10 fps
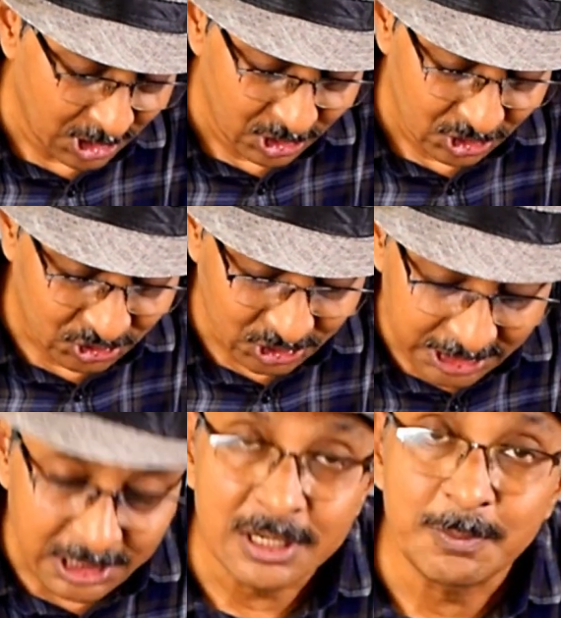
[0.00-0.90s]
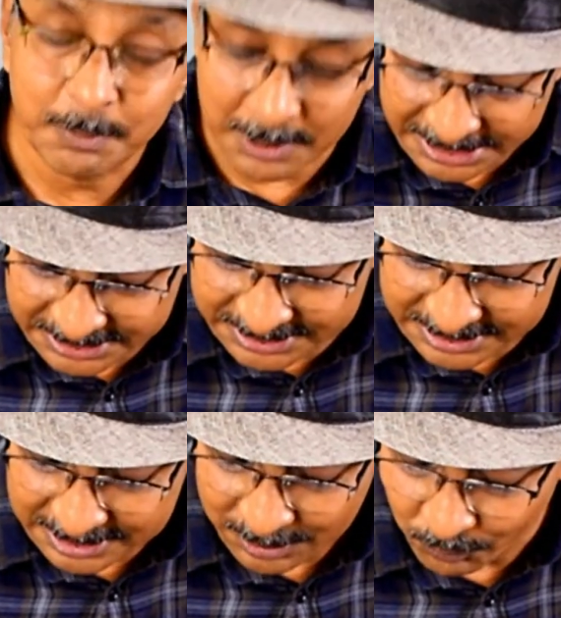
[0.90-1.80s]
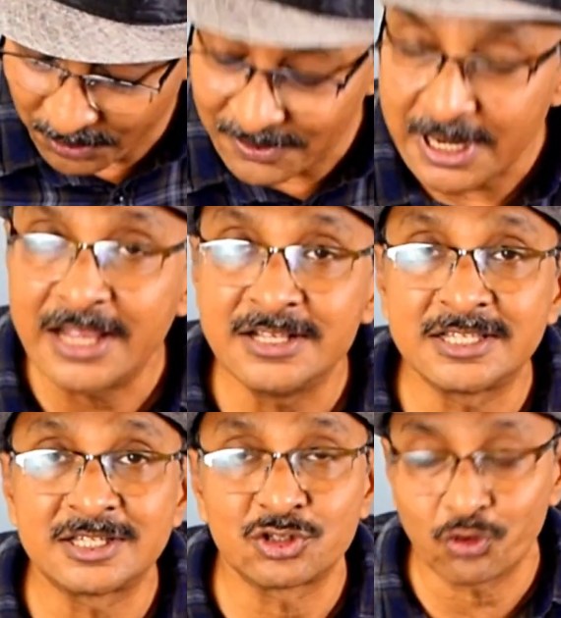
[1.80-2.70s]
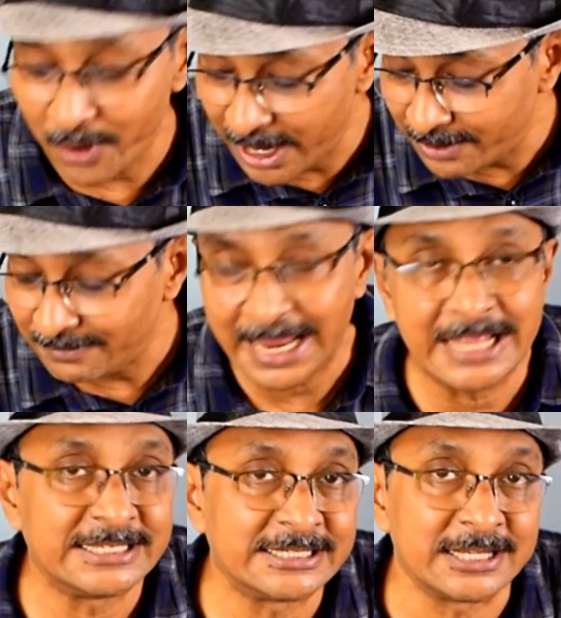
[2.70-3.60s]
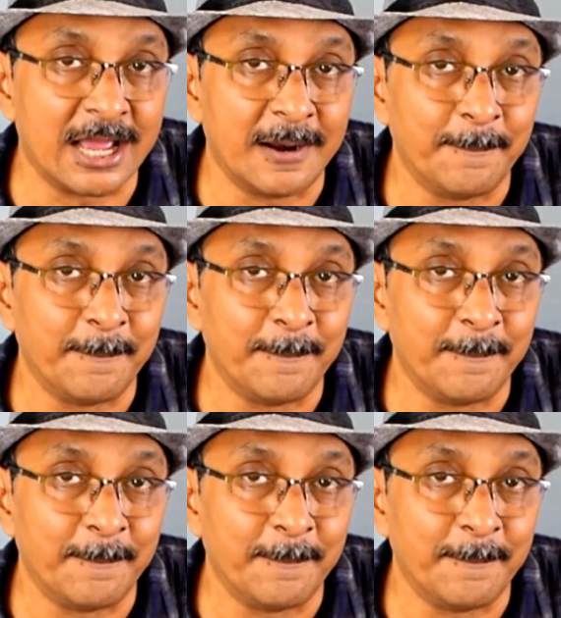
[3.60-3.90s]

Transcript: circle, plus, wavy lines, square, and star.